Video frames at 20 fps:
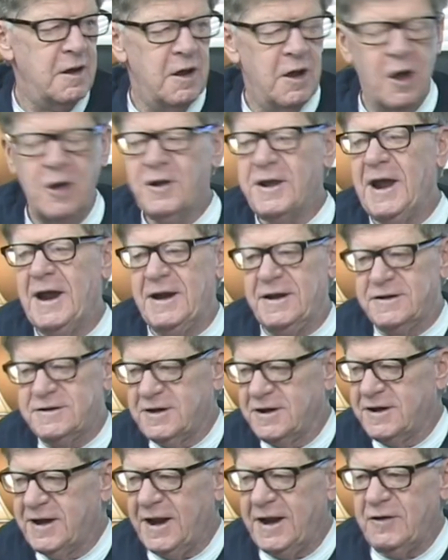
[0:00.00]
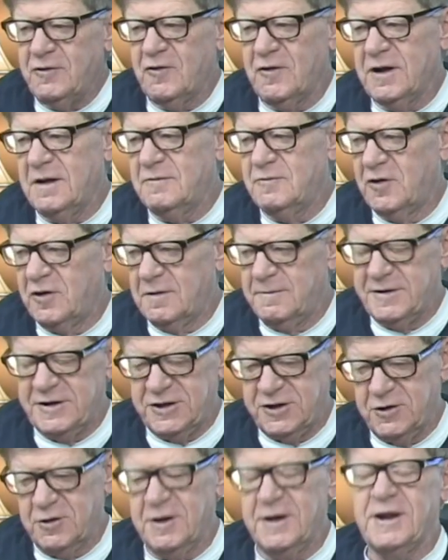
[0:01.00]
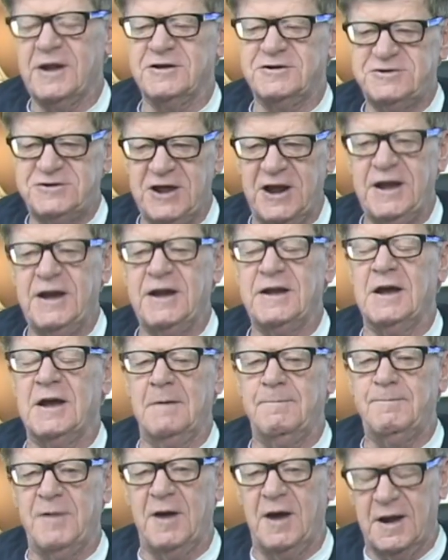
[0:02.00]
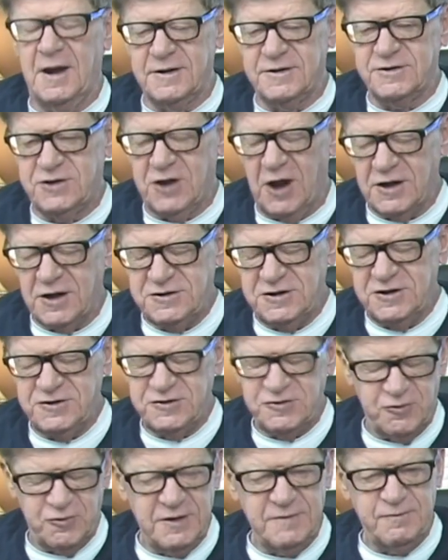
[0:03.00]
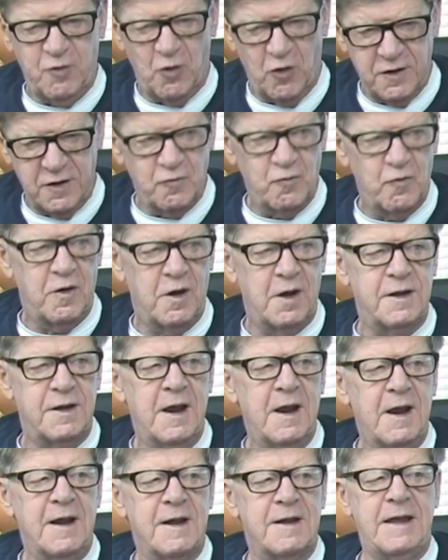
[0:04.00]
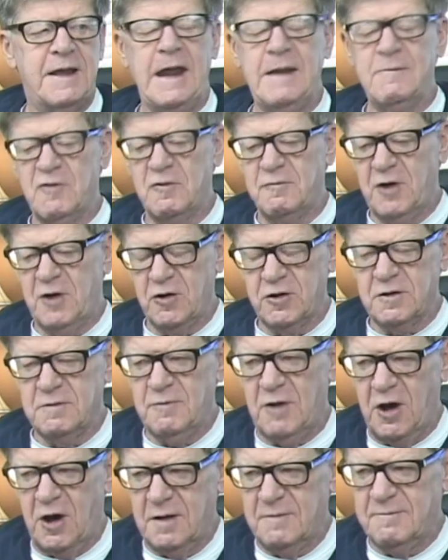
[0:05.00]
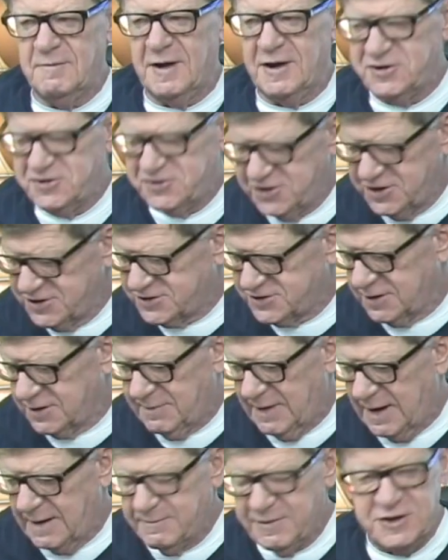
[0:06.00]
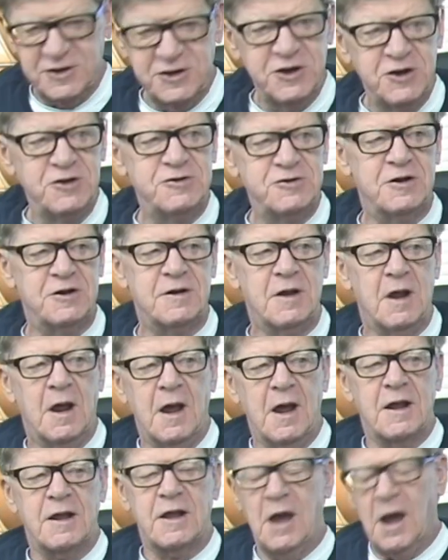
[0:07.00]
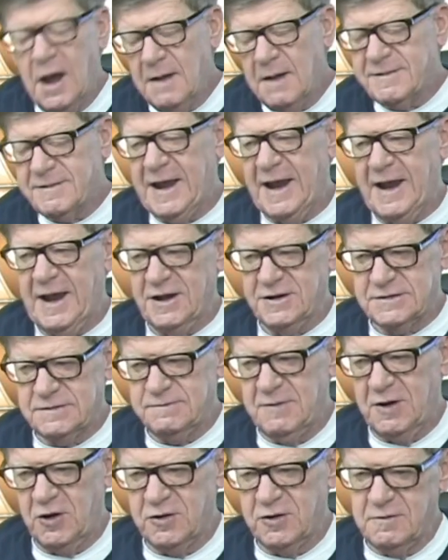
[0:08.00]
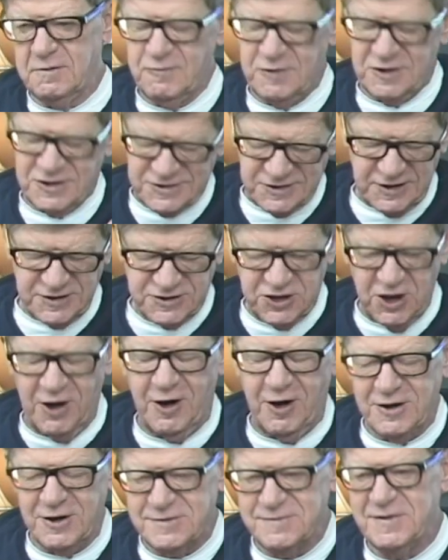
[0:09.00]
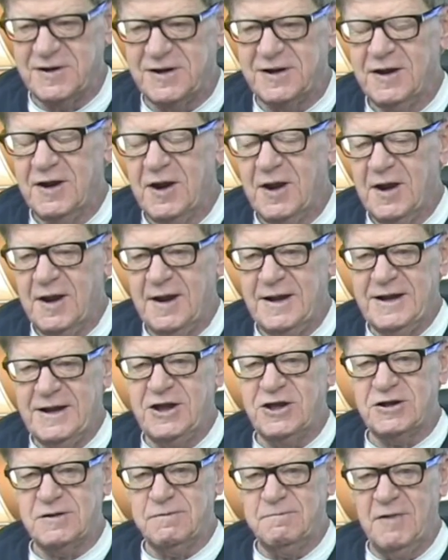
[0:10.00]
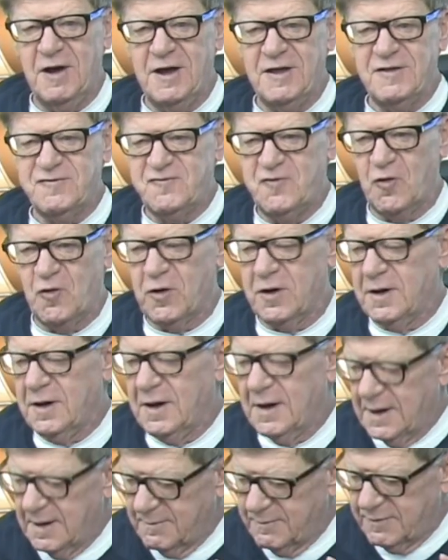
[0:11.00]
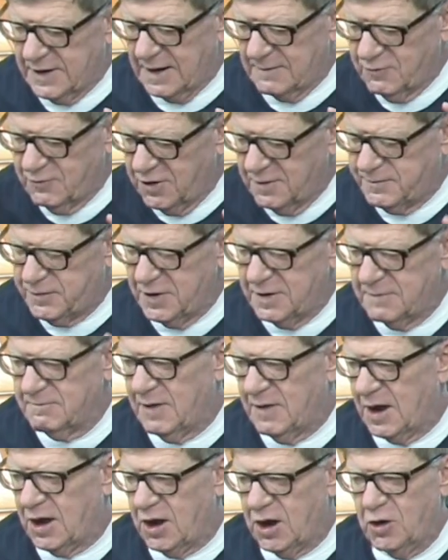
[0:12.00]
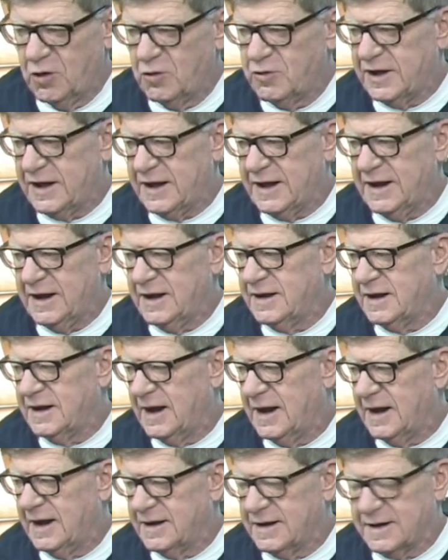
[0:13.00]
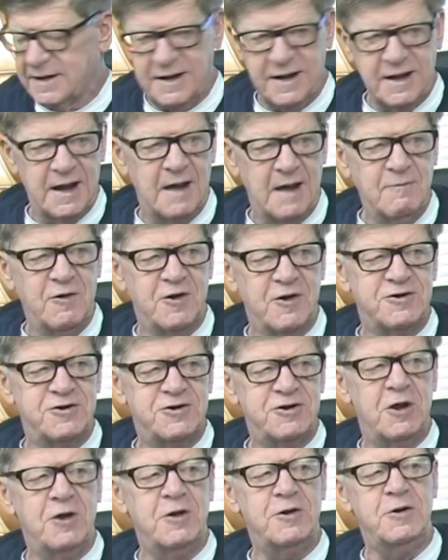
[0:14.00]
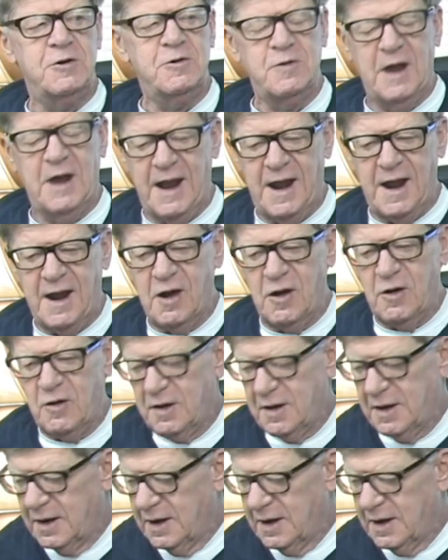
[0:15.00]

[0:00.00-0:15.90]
Okay, today what I'm going to be doing is setting up a DOCSIS 3.1 cable modem on my system. I've been using Comcast modem, which they charge me each month for, but I'm going to put my own in, and again, I'm going to show you how